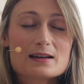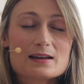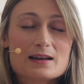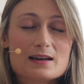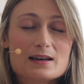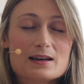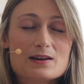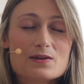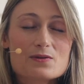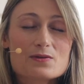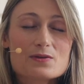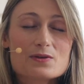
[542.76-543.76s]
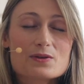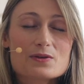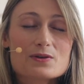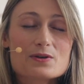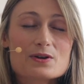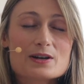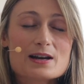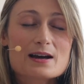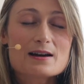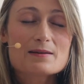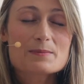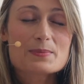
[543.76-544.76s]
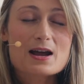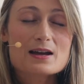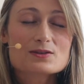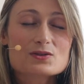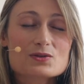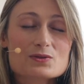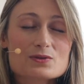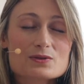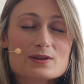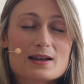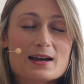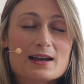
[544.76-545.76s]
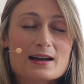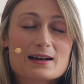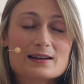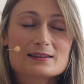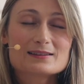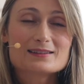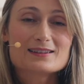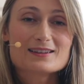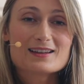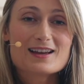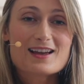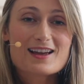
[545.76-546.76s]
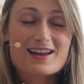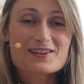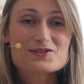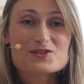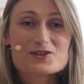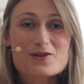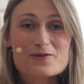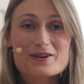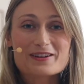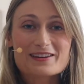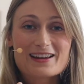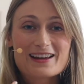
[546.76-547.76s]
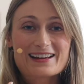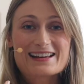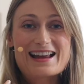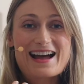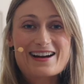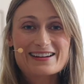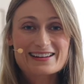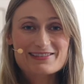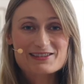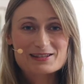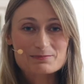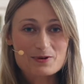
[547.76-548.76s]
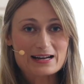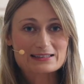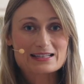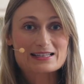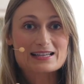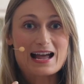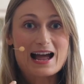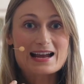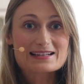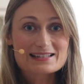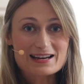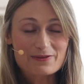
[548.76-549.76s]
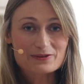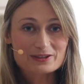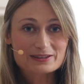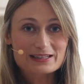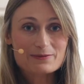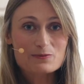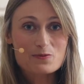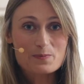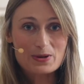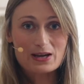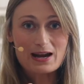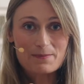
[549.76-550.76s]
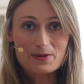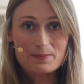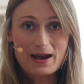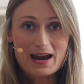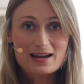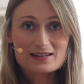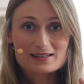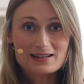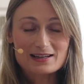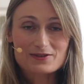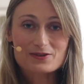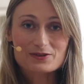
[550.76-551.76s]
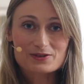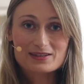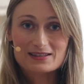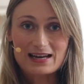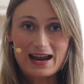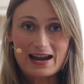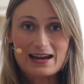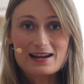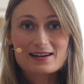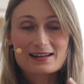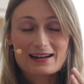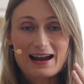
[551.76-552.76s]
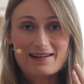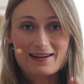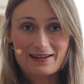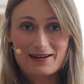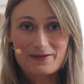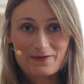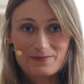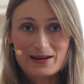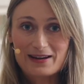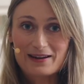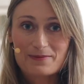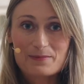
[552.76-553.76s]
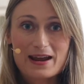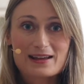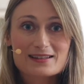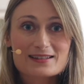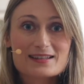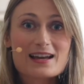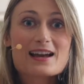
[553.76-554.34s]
Dhiyo Yona Prachodayat. And so on. Now, in this practice, I definitely will pick up the pace. I don't stay at a kind of medium pace.